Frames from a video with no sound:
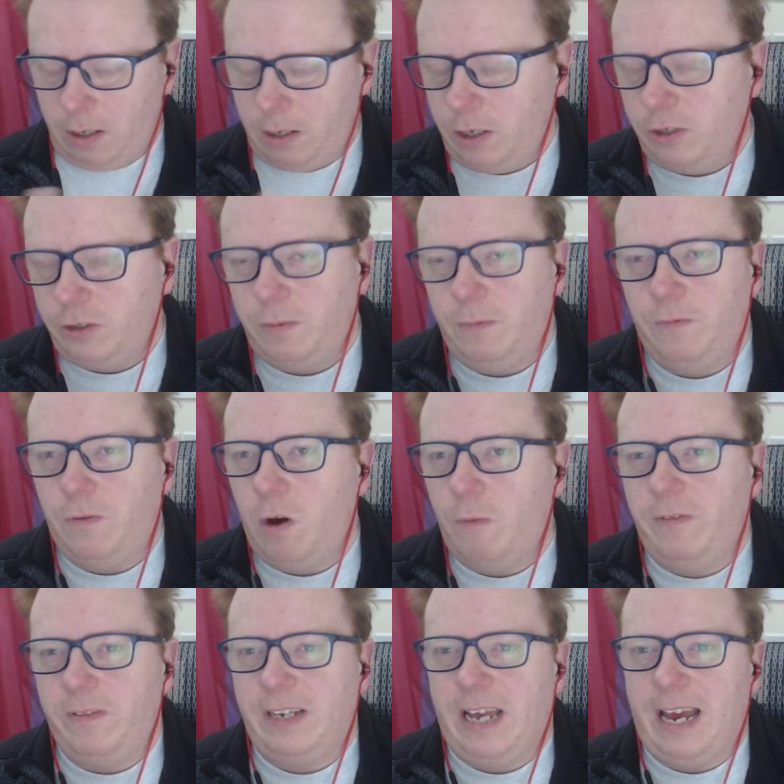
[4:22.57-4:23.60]
some form of
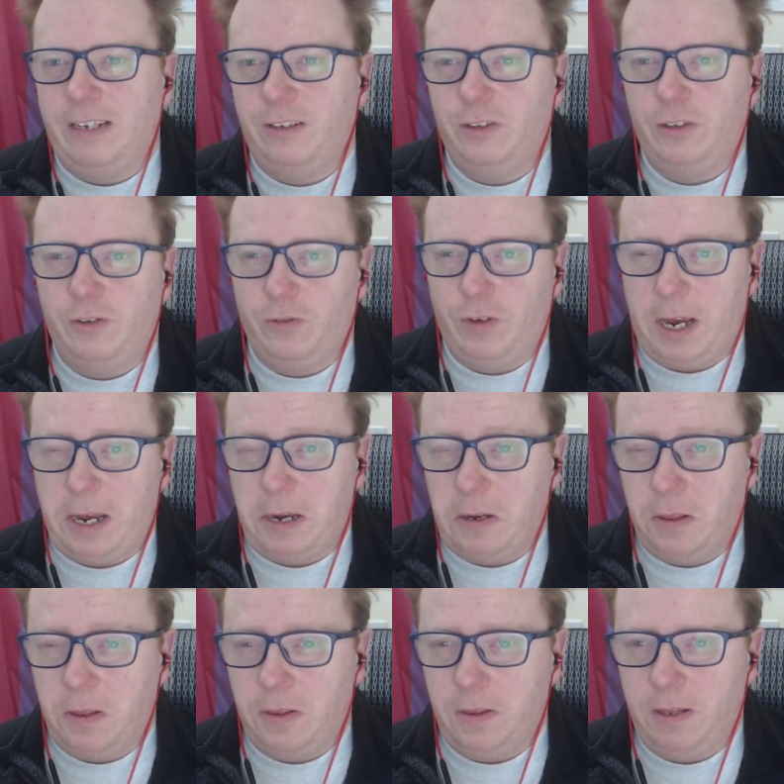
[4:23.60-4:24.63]
enhanced
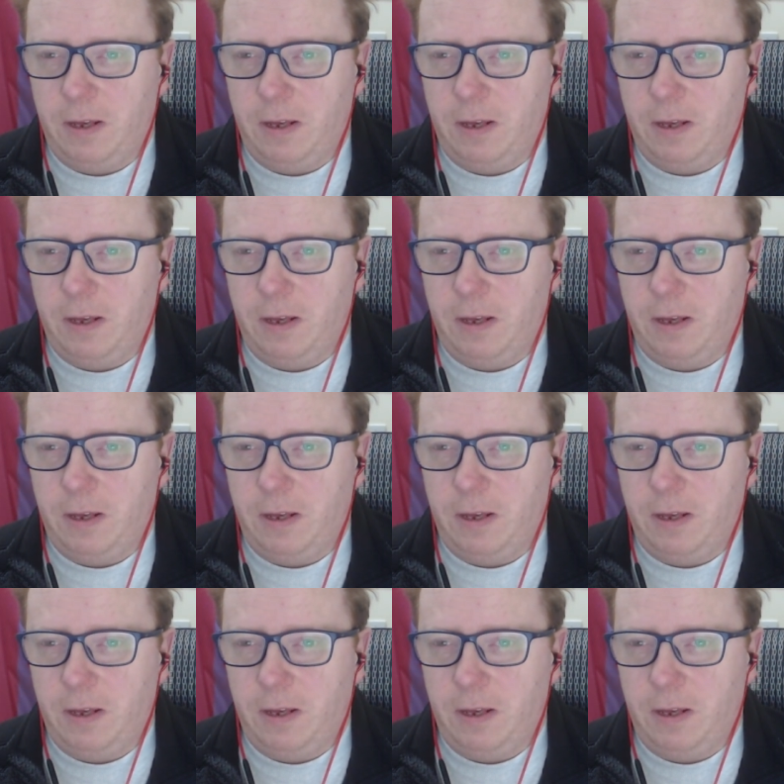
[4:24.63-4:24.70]
strength.